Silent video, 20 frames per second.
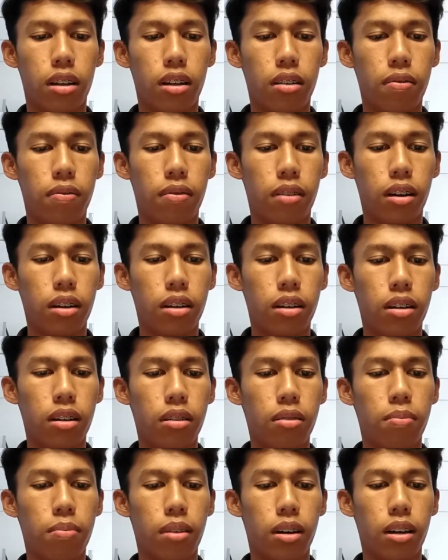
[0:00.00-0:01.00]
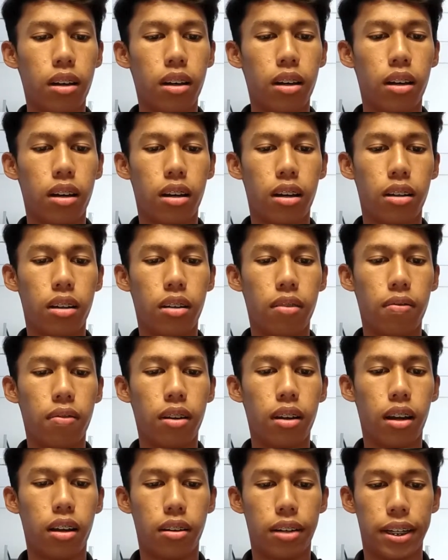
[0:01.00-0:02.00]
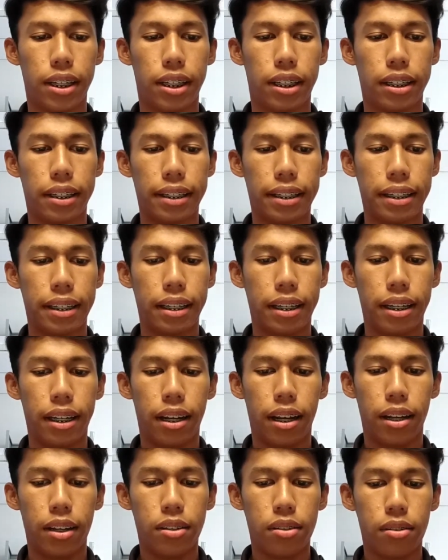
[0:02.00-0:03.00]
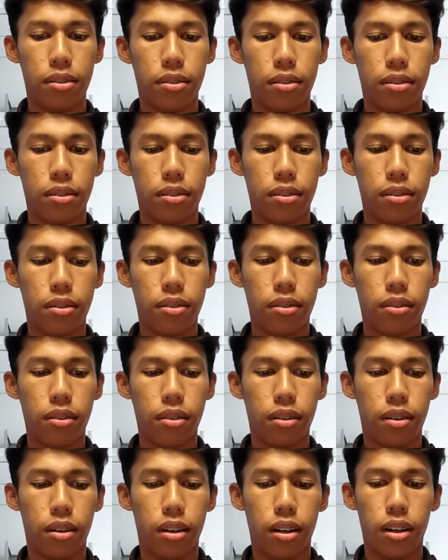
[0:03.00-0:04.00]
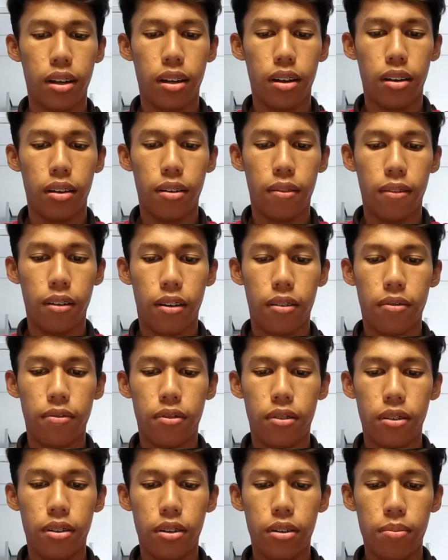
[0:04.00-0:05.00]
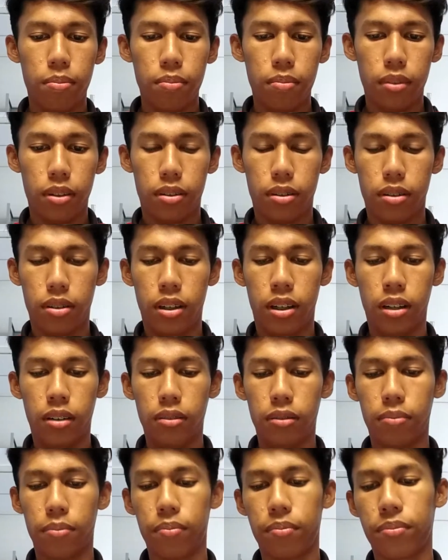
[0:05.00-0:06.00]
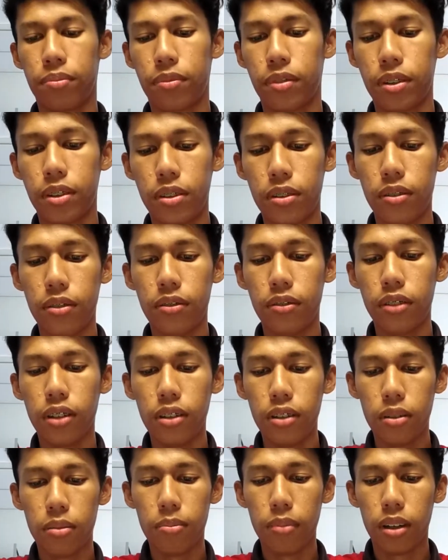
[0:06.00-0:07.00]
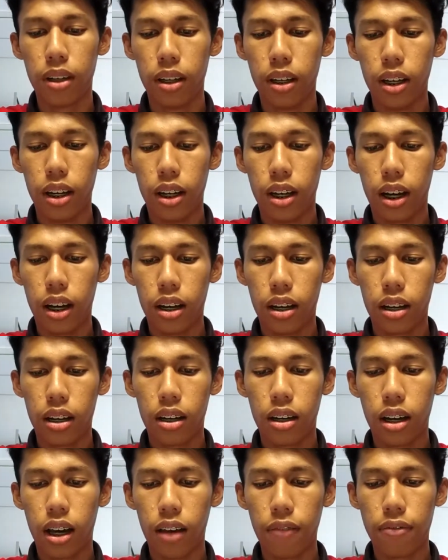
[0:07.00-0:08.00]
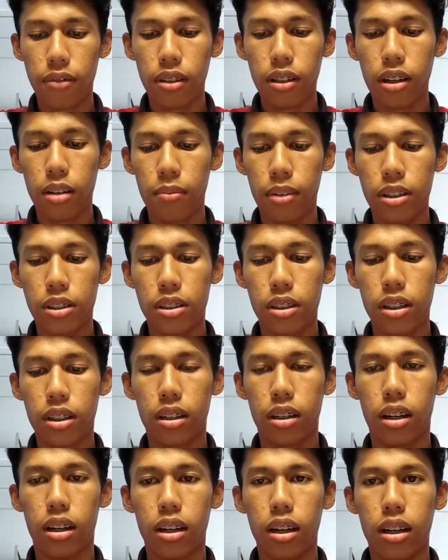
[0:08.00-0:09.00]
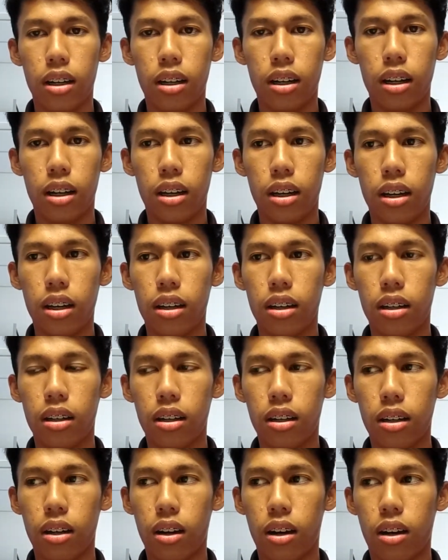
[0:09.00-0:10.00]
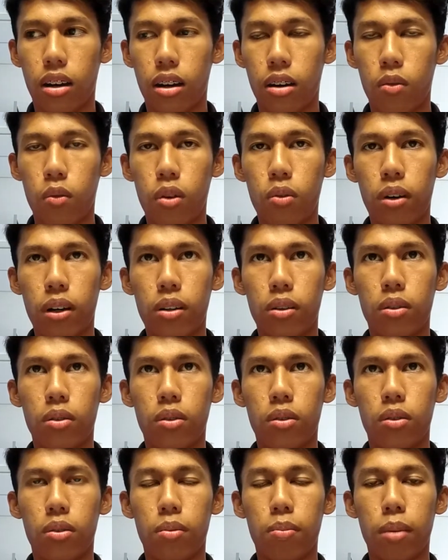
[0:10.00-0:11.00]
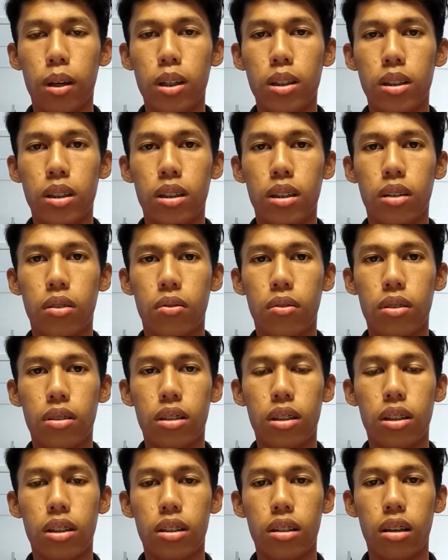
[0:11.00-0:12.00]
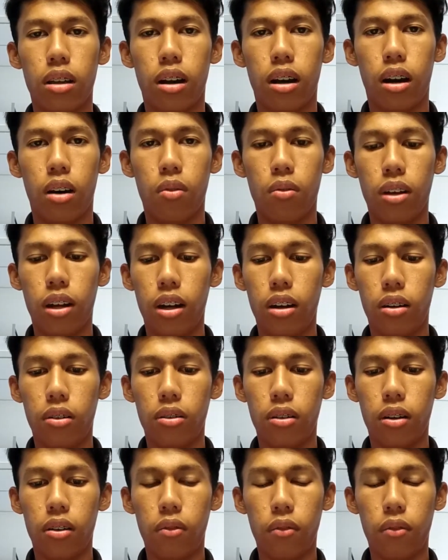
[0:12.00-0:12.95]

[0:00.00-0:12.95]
divided by a given area. So volume. So volume have three dimensions that we want to measure, which is we look